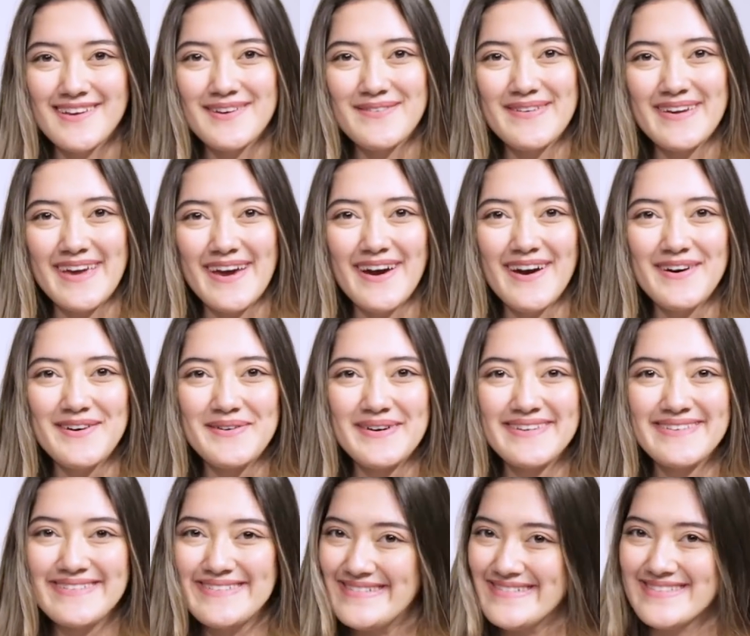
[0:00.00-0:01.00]
Here we go.
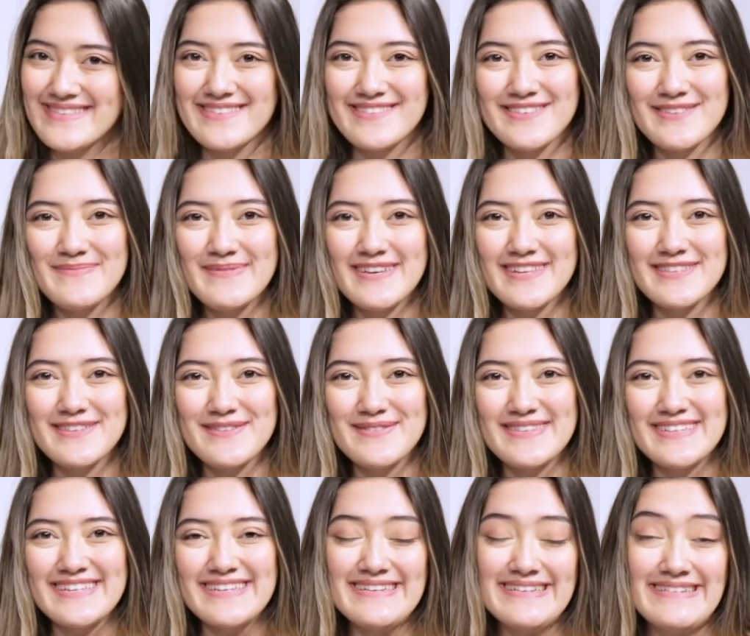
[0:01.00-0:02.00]
should be a
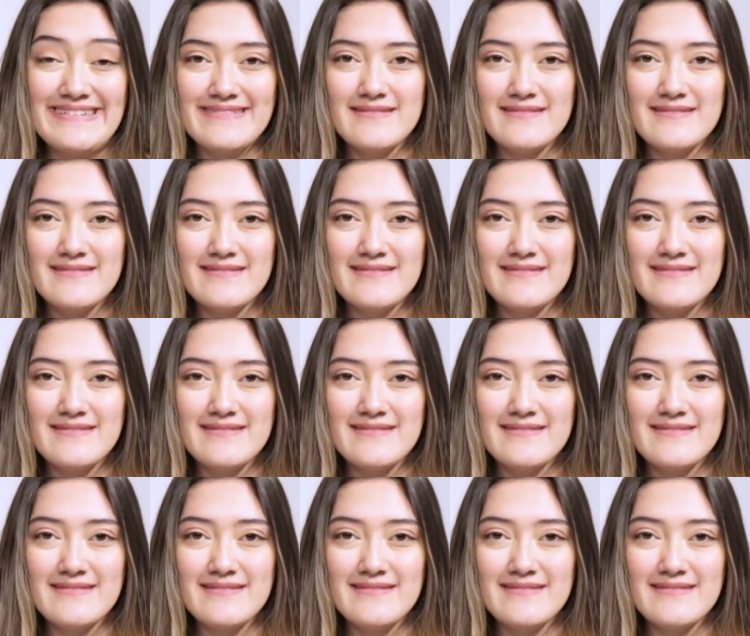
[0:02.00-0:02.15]
doozy.